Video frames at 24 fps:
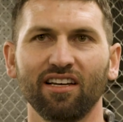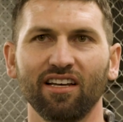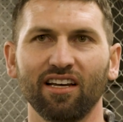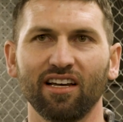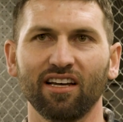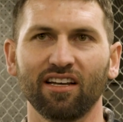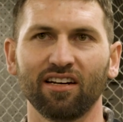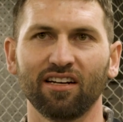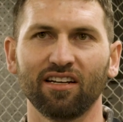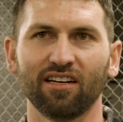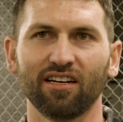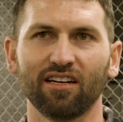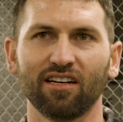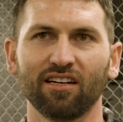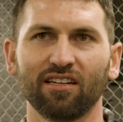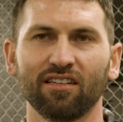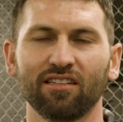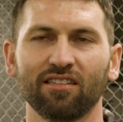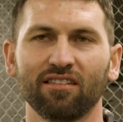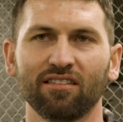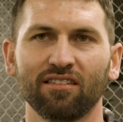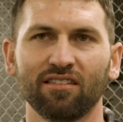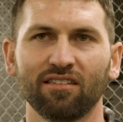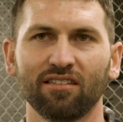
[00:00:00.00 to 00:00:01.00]
And yeah,
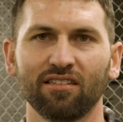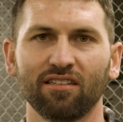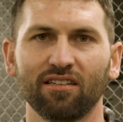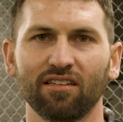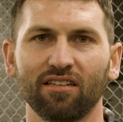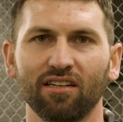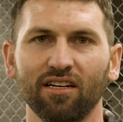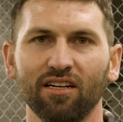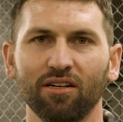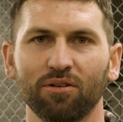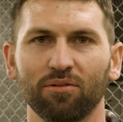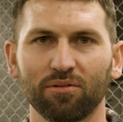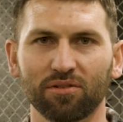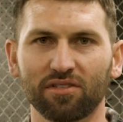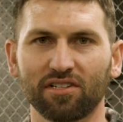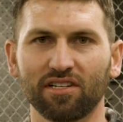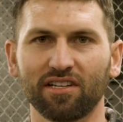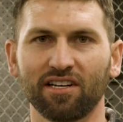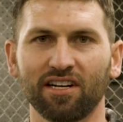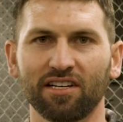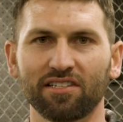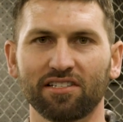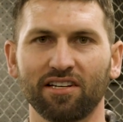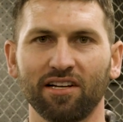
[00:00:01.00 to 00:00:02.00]
we'll see
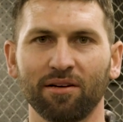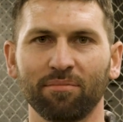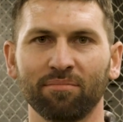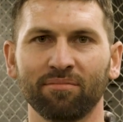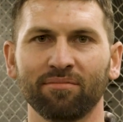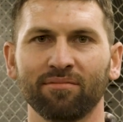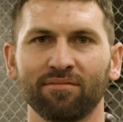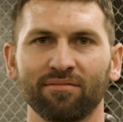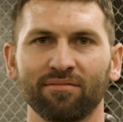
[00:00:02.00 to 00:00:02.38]
you next time.